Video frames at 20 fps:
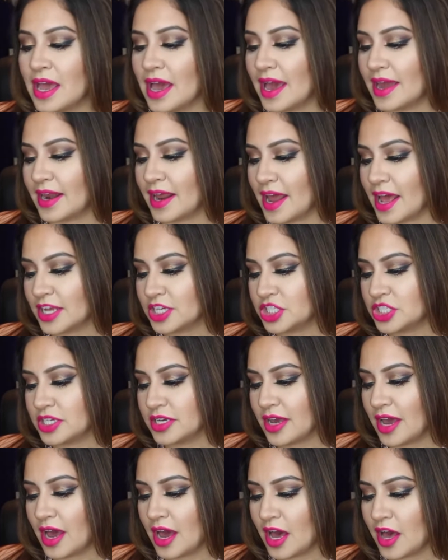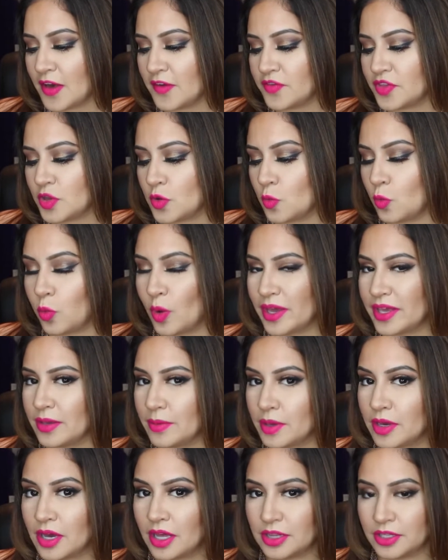And I actually have the
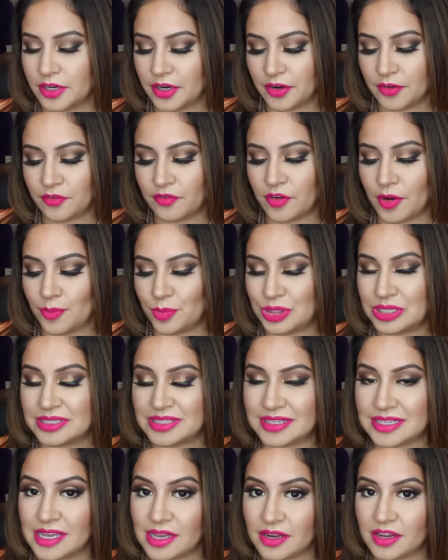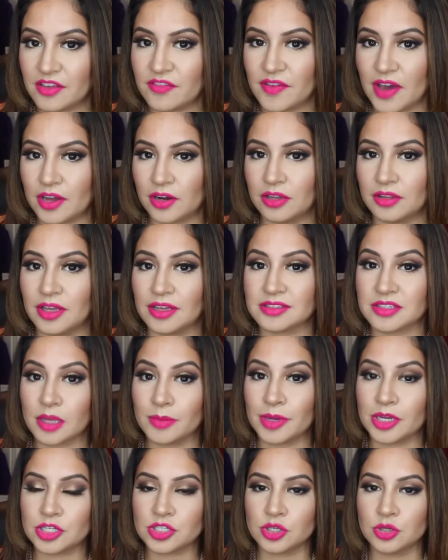white color from this C&D Vinyl Luxe on
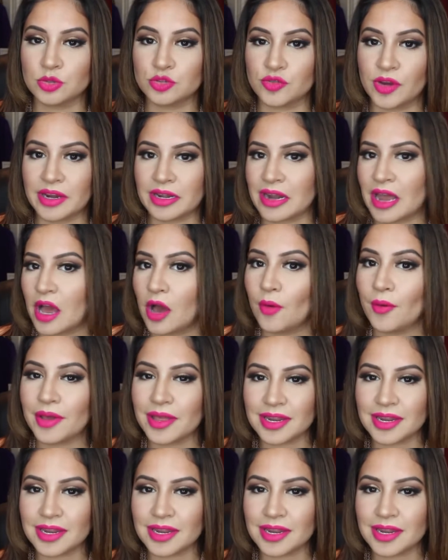my toes right now.